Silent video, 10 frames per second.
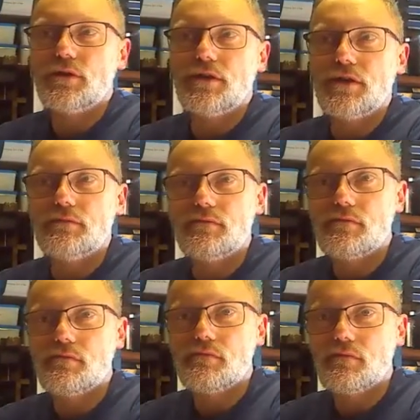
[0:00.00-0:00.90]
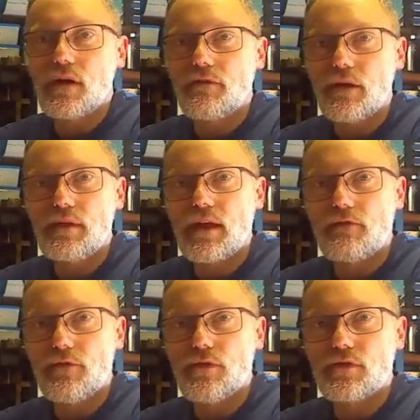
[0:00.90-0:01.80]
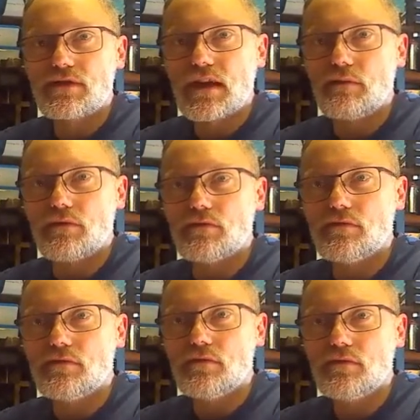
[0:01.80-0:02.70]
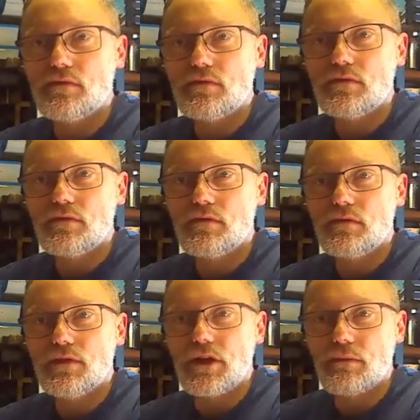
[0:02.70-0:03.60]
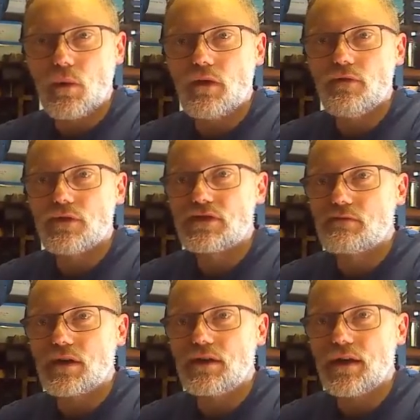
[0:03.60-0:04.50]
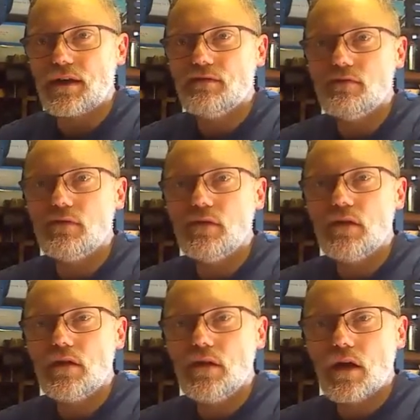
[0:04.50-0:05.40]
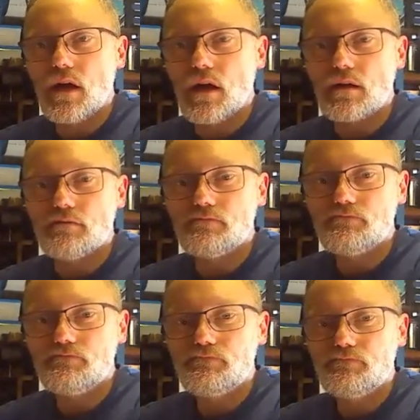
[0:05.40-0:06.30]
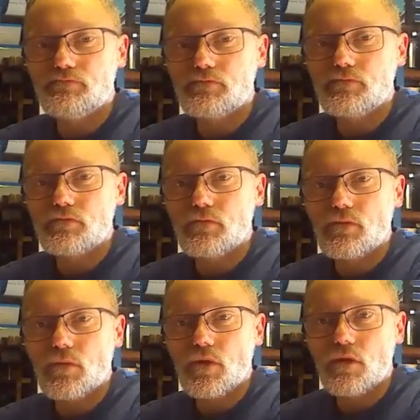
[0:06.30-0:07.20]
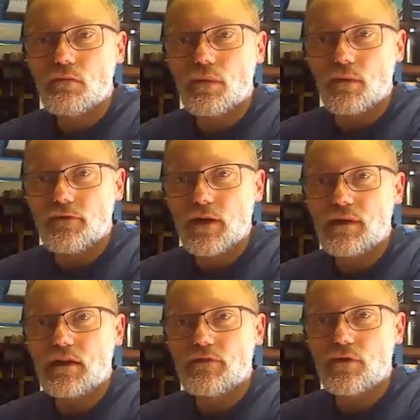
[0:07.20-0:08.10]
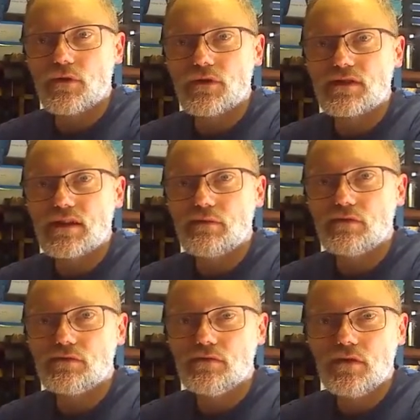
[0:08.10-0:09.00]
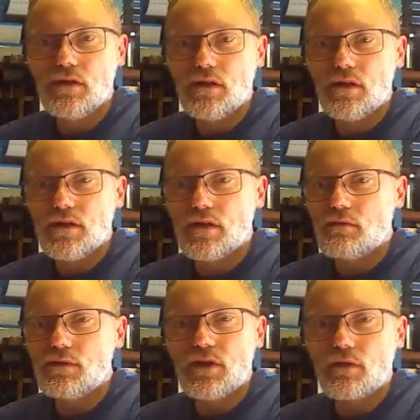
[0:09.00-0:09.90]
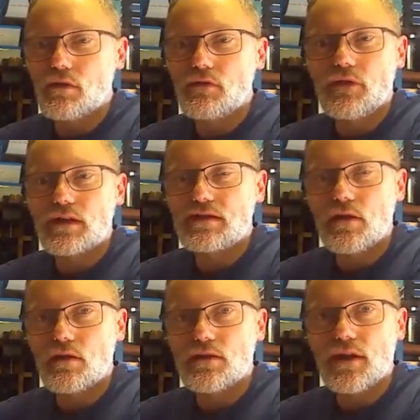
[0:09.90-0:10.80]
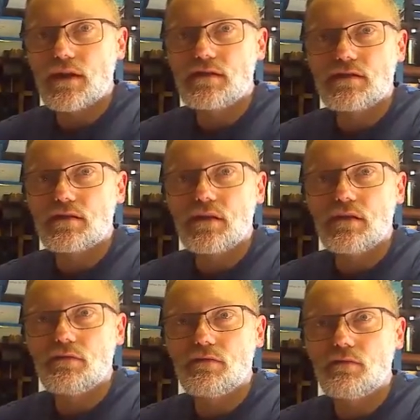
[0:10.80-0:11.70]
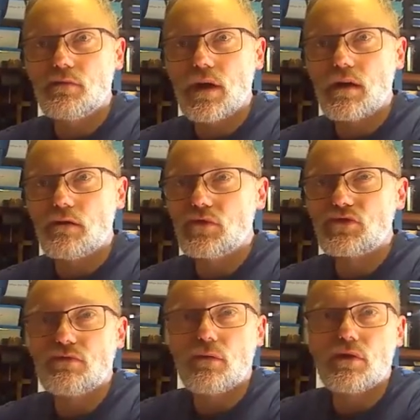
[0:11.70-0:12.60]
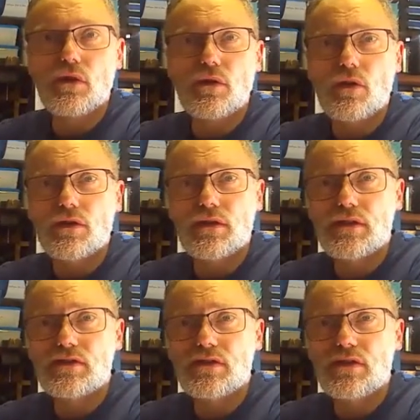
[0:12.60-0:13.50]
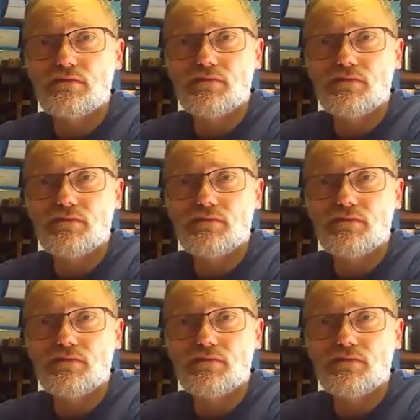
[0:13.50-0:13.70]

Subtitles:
yeah, my family get food on the table. Yeah, my wife earns the money now. But my family get food on the table. You know, we don't go on fancy holidays. You know, I'm not sure where we'll go on holiday this year,